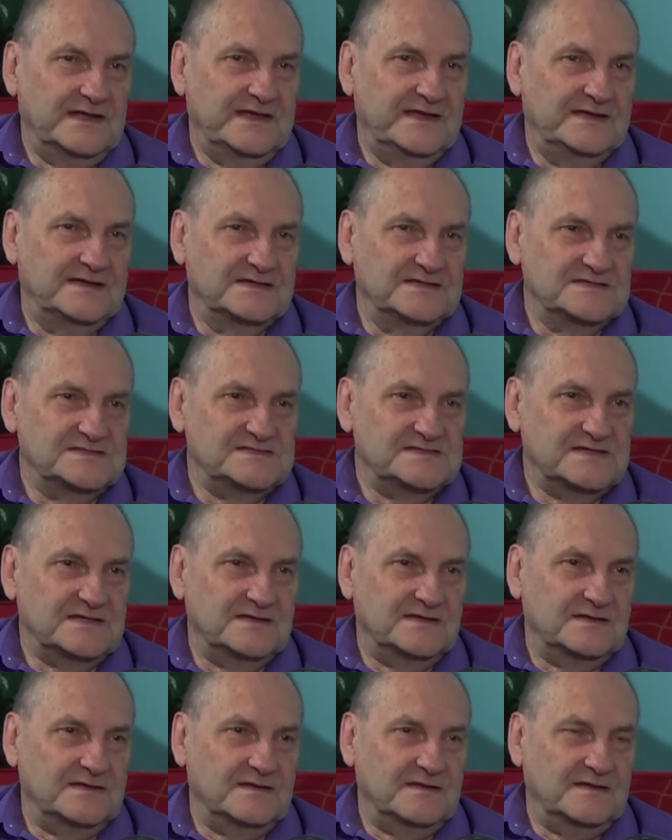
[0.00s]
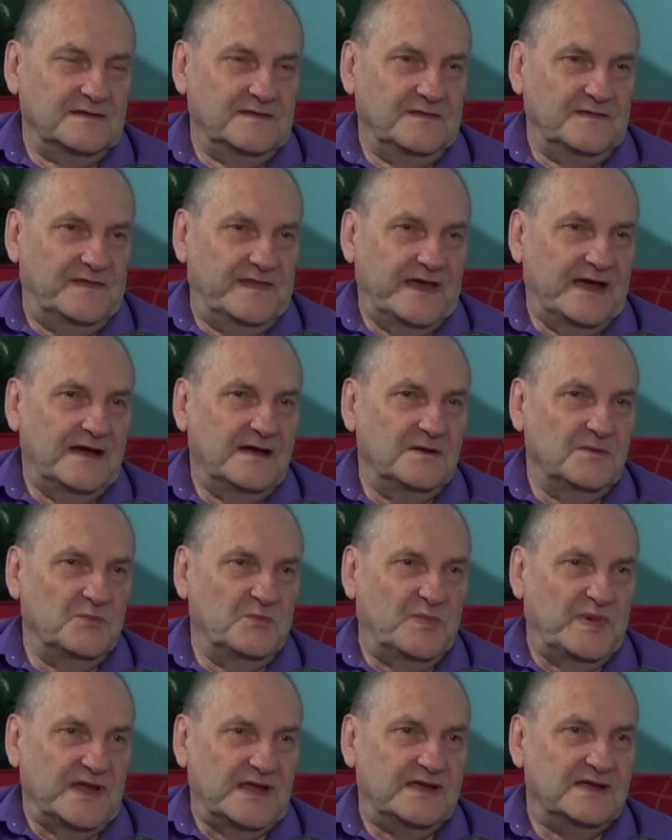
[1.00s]
is that
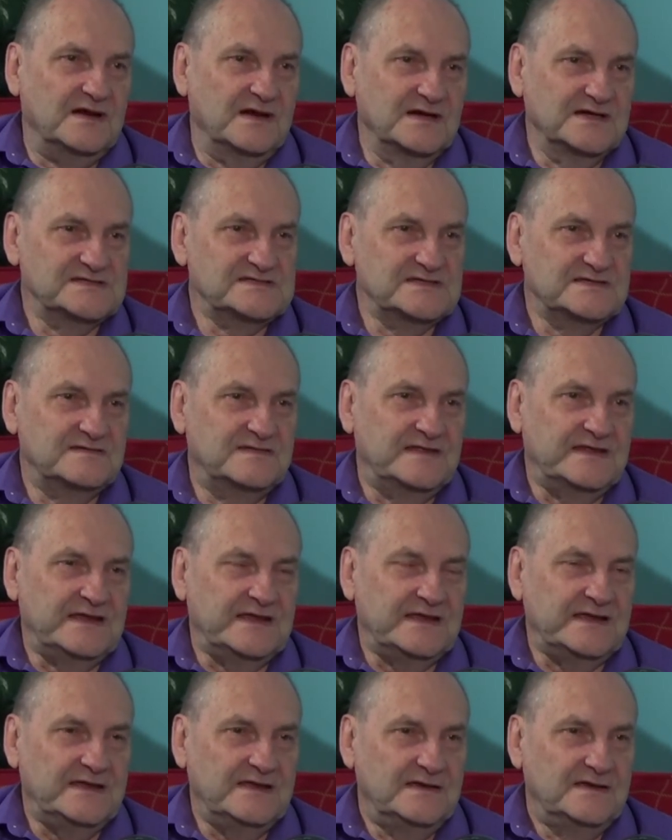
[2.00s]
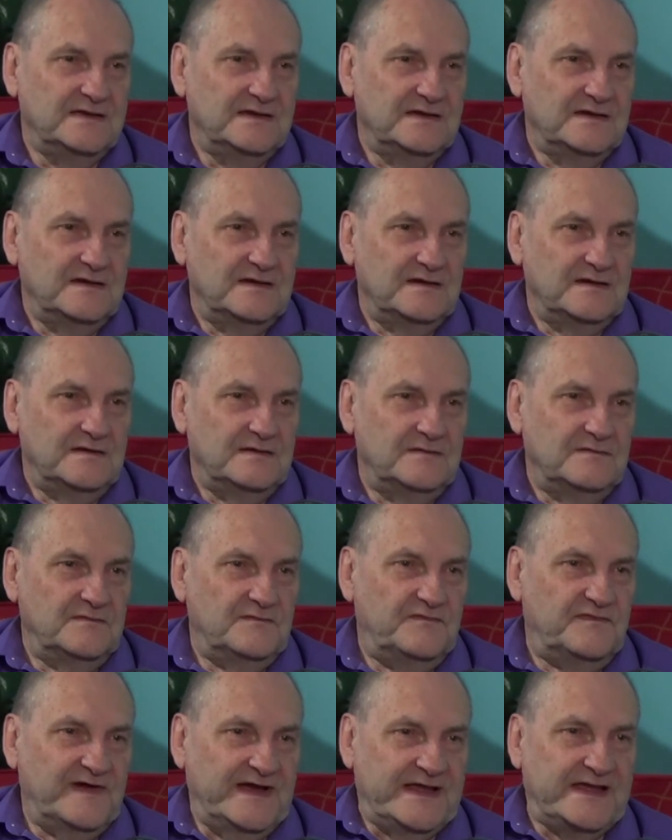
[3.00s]
because of the
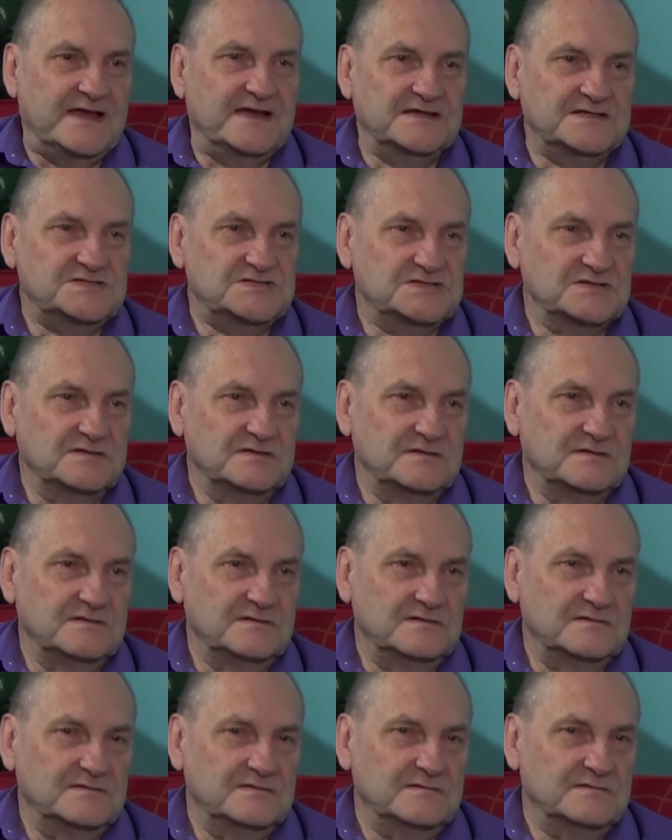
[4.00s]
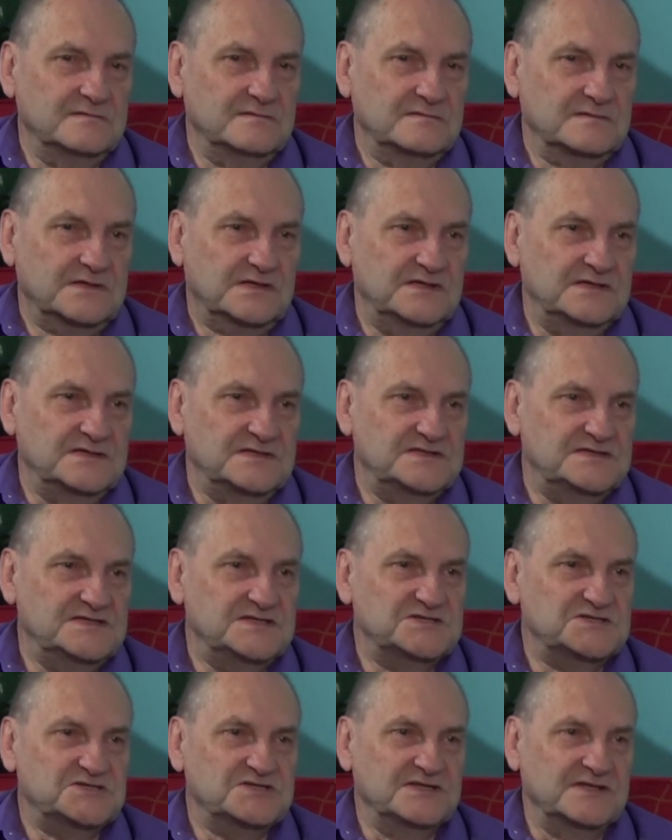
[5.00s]
financial
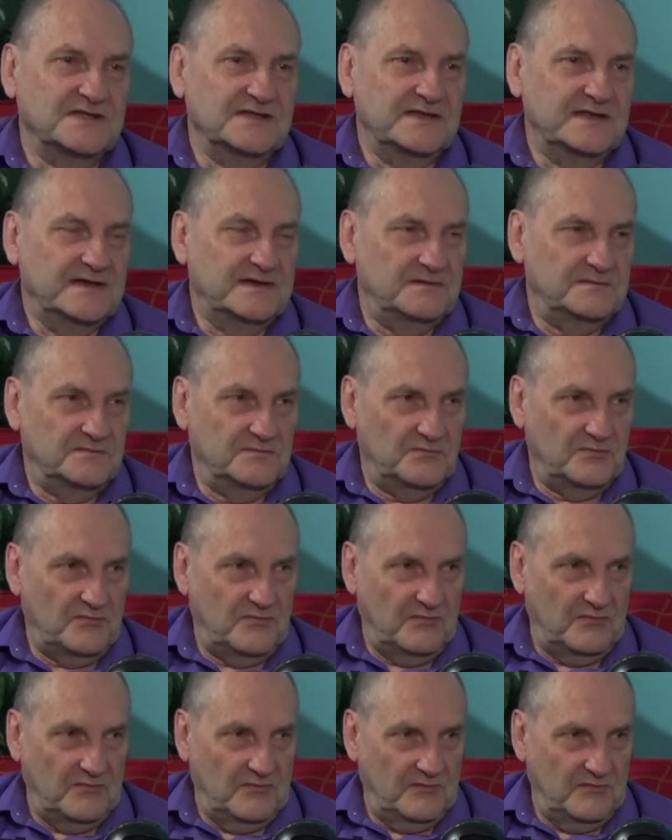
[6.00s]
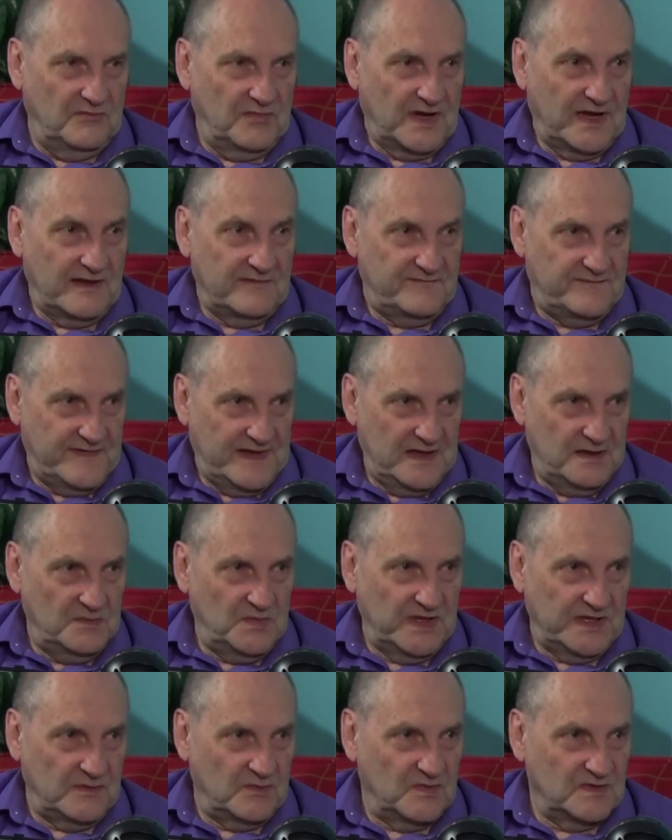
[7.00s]
condition that my
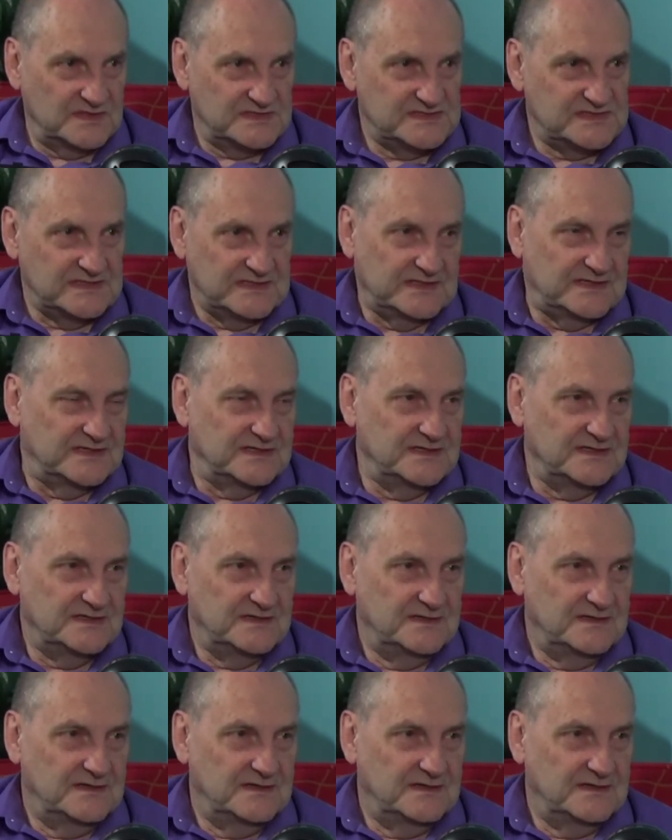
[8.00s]
family was in,